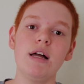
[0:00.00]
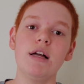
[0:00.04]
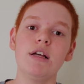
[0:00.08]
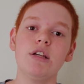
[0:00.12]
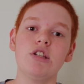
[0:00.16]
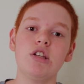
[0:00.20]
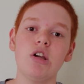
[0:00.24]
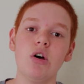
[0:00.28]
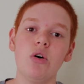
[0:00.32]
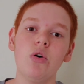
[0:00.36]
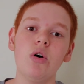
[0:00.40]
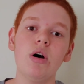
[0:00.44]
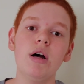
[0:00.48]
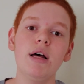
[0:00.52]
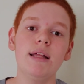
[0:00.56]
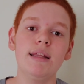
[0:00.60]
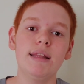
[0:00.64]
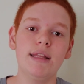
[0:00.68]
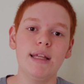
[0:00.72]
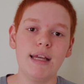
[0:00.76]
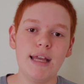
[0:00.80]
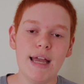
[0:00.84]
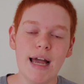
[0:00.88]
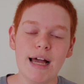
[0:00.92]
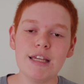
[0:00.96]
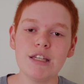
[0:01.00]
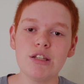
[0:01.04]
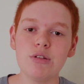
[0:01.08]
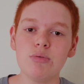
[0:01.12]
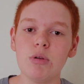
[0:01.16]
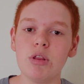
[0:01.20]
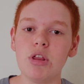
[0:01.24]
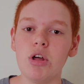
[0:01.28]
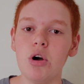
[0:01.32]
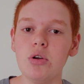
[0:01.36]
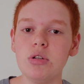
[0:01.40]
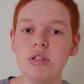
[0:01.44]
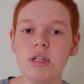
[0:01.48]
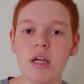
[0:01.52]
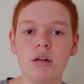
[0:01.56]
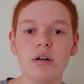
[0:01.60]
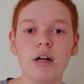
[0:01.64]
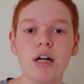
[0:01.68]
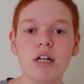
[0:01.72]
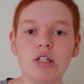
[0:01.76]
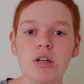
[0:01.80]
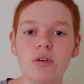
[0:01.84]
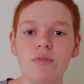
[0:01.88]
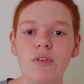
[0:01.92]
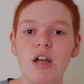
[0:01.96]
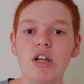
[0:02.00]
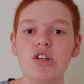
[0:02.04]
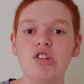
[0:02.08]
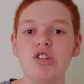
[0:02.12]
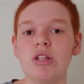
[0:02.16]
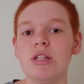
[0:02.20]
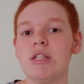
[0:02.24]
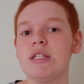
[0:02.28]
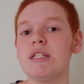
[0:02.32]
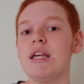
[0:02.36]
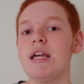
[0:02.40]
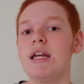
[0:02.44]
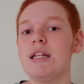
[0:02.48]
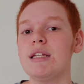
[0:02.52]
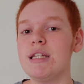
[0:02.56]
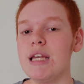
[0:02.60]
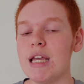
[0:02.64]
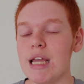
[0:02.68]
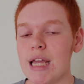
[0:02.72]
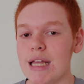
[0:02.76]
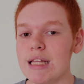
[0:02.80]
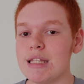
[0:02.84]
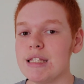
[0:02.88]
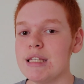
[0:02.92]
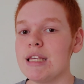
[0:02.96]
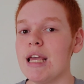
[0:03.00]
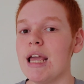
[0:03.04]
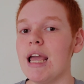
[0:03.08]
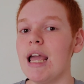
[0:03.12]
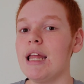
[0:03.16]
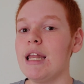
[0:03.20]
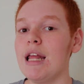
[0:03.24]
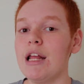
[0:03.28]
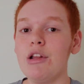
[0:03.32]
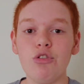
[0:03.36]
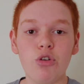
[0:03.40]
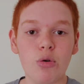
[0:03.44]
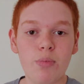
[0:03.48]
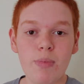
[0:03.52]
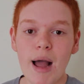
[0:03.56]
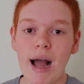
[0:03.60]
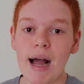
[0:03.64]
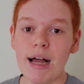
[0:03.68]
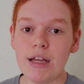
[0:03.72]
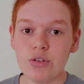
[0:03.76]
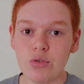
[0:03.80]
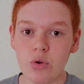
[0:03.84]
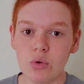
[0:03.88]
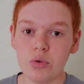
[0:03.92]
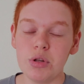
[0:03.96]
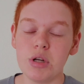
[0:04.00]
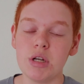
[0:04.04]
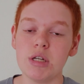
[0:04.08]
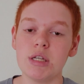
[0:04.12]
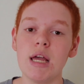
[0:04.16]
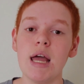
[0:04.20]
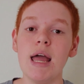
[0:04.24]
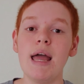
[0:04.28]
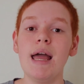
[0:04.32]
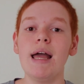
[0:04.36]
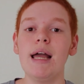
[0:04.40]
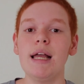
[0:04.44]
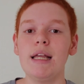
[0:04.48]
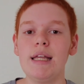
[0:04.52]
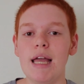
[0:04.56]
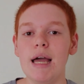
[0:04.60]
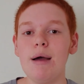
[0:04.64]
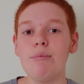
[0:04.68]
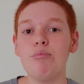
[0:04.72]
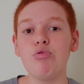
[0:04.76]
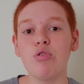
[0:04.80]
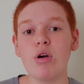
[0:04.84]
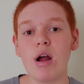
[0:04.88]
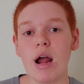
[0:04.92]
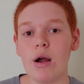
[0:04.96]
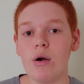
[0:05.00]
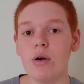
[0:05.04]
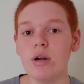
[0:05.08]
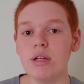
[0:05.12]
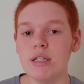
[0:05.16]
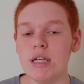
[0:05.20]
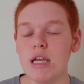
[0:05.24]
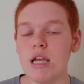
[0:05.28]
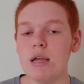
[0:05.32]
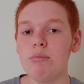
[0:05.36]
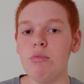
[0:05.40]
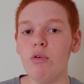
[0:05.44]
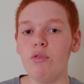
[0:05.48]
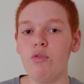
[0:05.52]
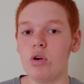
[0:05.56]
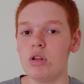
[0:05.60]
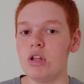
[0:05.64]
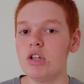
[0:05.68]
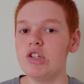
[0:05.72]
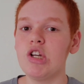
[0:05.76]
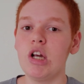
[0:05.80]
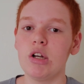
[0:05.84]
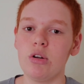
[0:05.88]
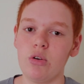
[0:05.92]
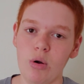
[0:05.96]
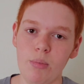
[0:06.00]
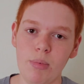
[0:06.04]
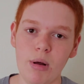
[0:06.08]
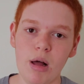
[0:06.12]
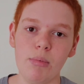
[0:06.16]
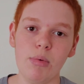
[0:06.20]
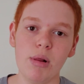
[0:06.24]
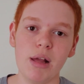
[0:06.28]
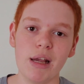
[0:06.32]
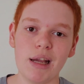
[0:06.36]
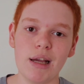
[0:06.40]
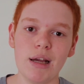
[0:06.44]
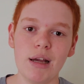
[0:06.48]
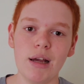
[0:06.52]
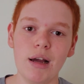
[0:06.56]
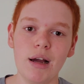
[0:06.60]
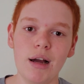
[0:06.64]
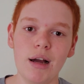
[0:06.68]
So the guests with hotel reservations and tickets and annual pass holders get priority before the general public.